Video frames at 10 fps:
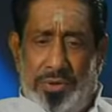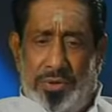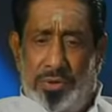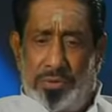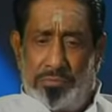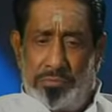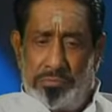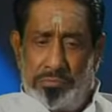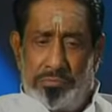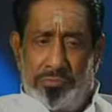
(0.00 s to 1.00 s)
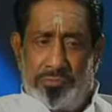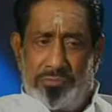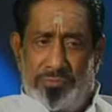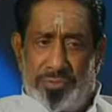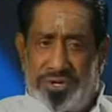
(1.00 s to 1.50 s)

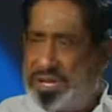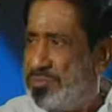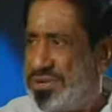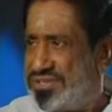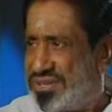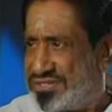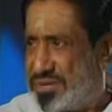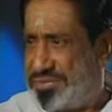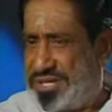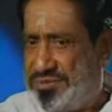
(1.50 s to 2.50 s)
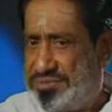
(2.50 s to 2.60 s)
for 10 months or something.